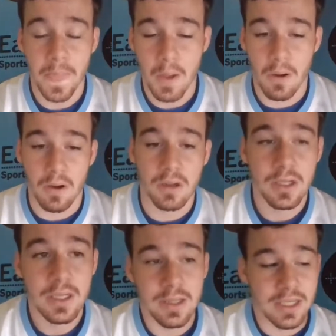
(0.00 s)
all
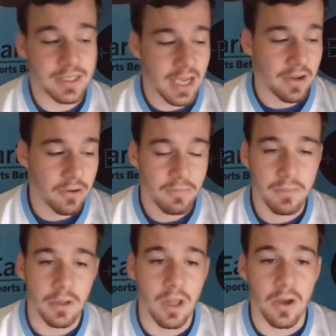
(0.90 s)
linked down
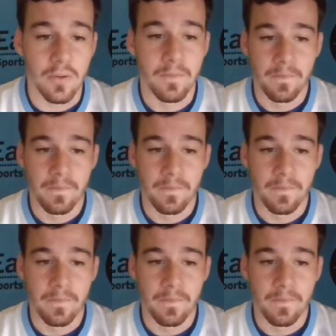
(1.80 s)
below.